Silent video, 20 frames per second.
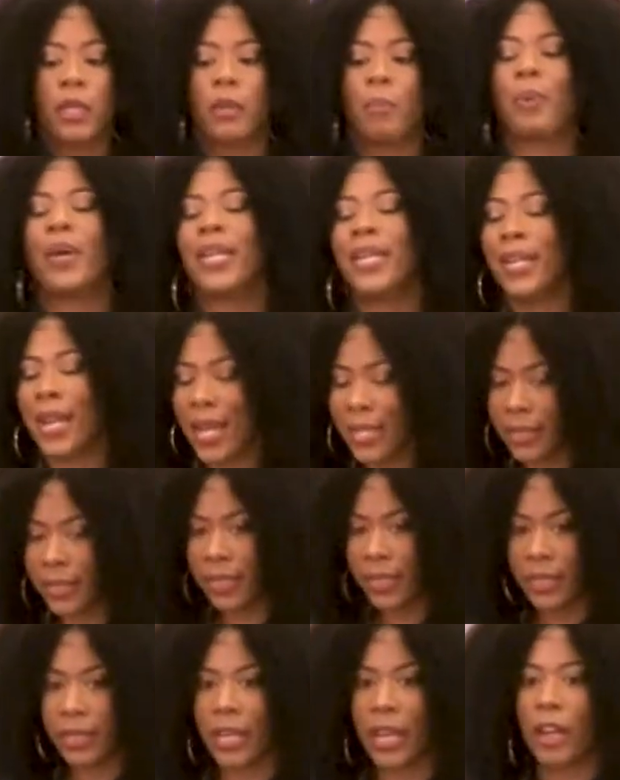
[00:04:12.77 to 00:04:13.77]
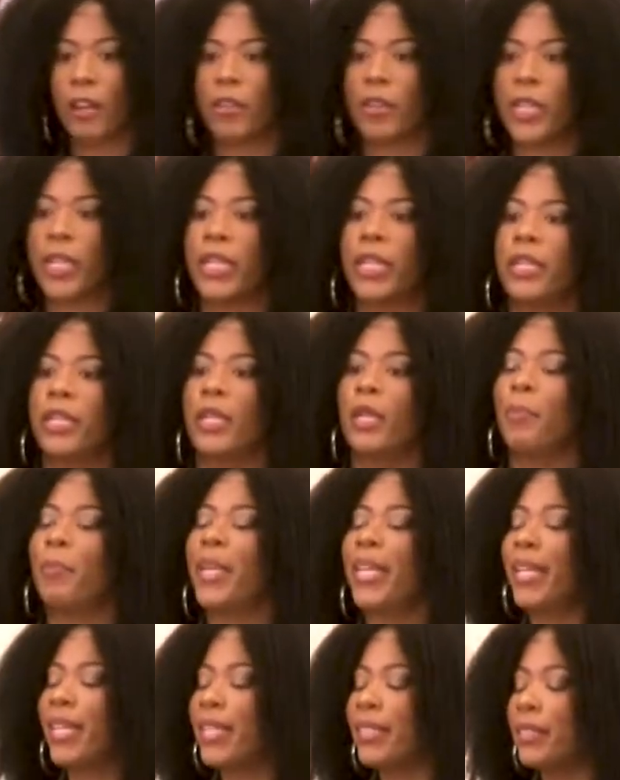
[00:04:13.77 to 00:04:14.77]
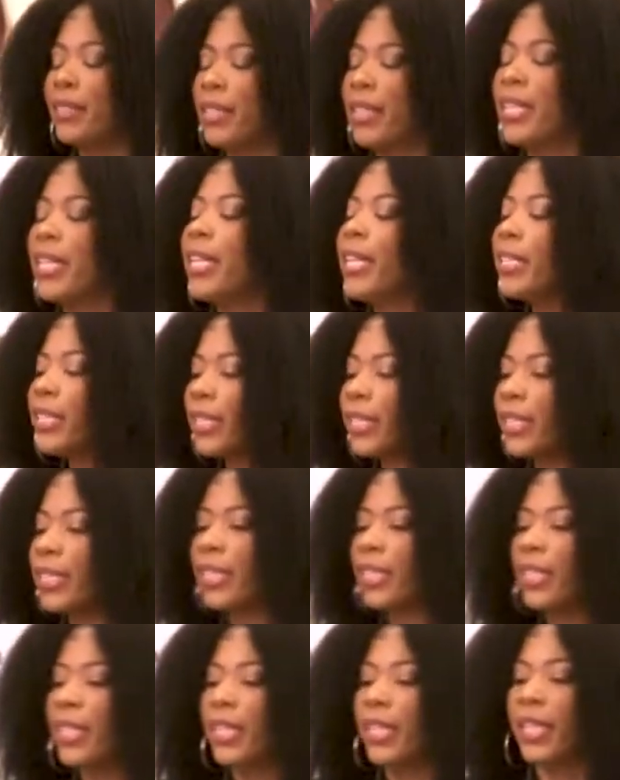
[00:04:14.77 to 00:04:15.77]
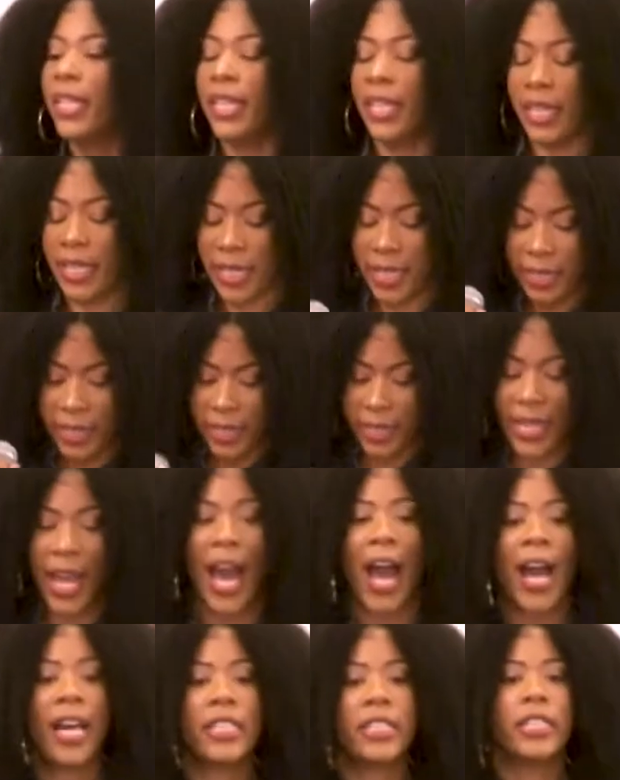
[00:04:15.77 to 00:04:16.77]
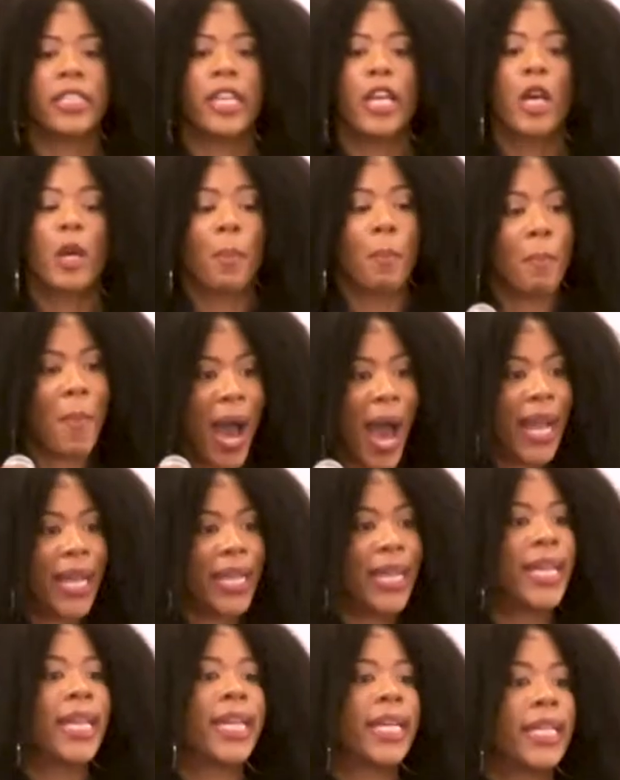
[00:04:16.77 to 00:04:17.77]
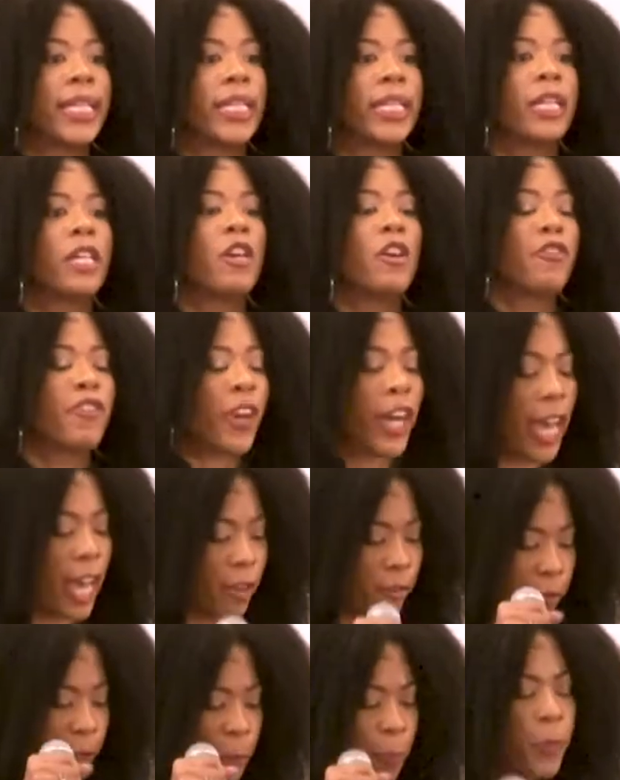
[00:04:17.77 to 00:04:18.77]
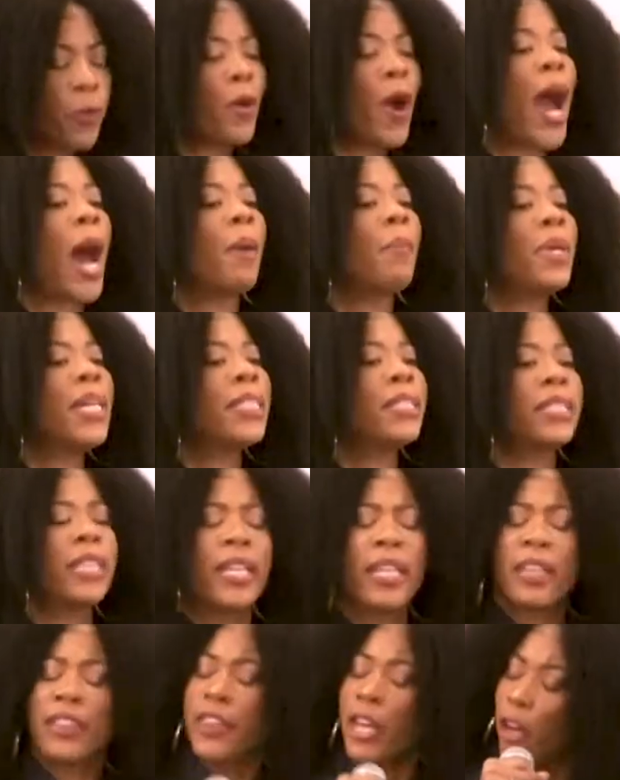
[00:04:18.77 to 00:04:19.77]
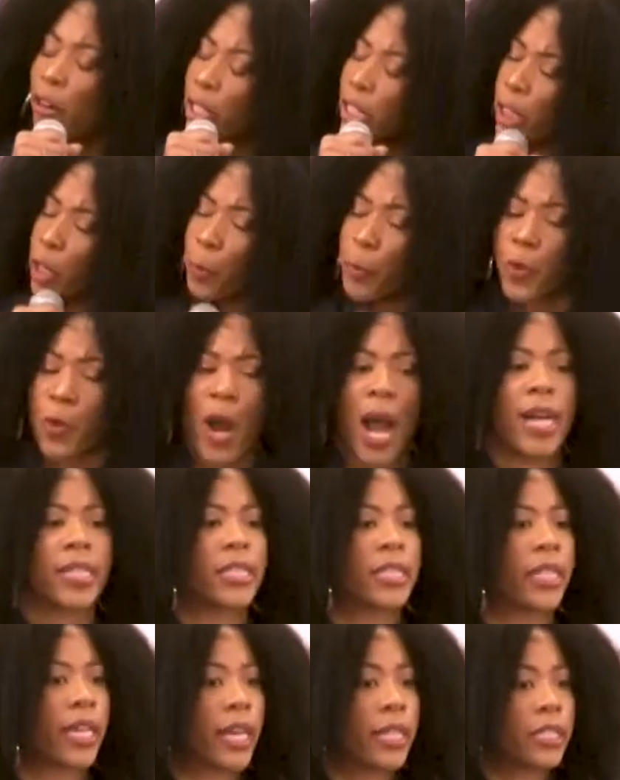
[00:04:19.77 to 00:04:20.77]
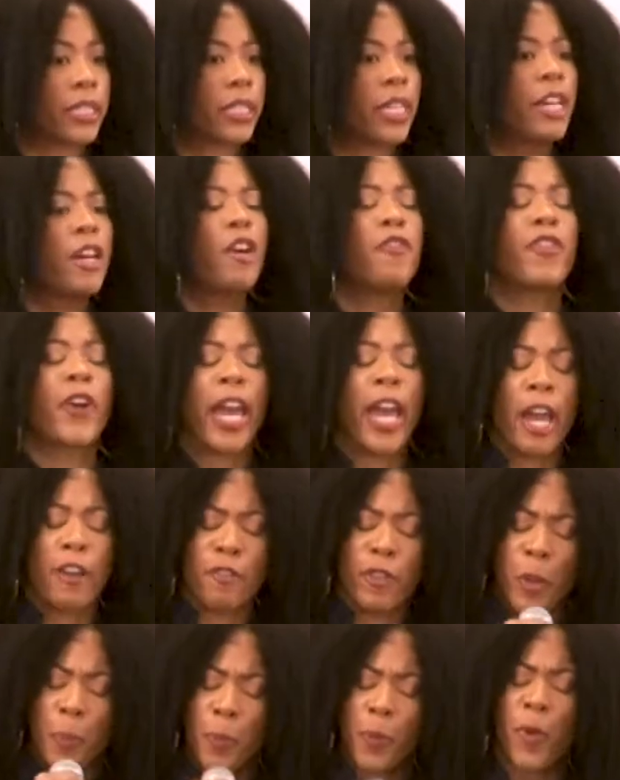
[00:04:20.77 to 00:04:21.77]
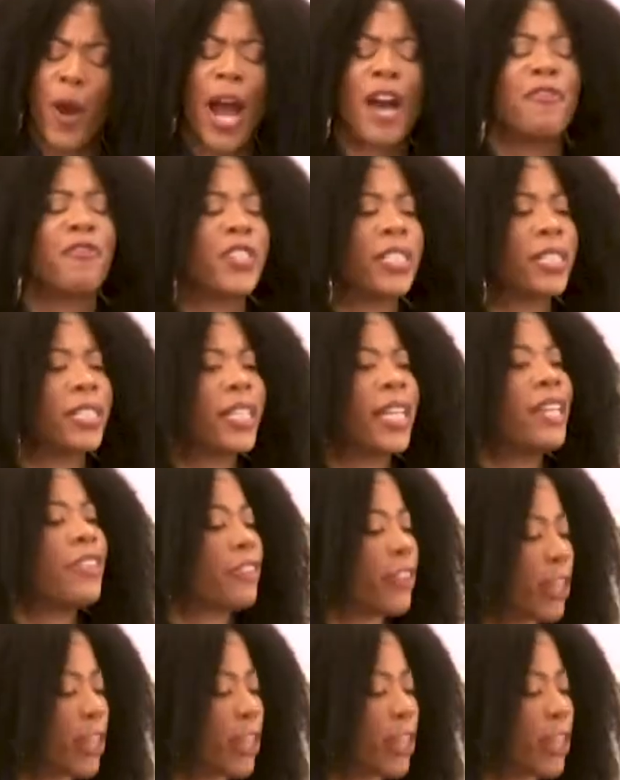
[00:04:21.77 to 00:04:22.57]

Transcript: but necessary because this is not my end, for every promise, there is a process. For every prophecy,